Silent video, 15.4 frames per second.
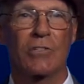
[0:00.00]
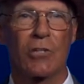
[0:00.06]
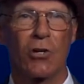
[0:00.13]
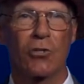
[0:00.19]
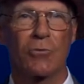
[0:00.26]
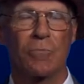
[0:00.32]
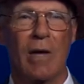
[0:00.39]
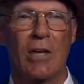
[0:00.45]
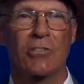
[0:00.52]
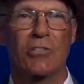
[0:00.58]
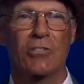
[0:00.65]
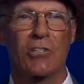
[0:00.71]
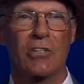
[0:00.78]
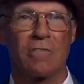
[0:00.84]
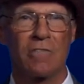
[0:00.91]

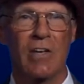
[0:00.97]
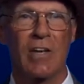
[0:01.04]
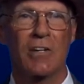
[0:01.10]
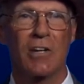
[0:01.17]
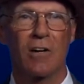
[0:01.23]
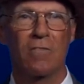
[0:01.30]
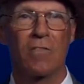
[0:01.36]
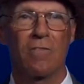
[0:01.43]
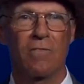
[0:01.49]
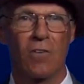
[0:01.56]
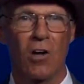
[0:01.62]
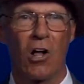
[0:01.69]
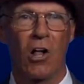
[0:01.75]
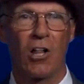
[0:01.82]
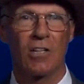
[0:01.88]
Toastmasters event of the
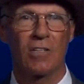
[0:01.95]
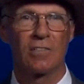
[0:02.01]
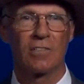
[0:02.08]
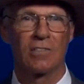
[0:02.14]
fall.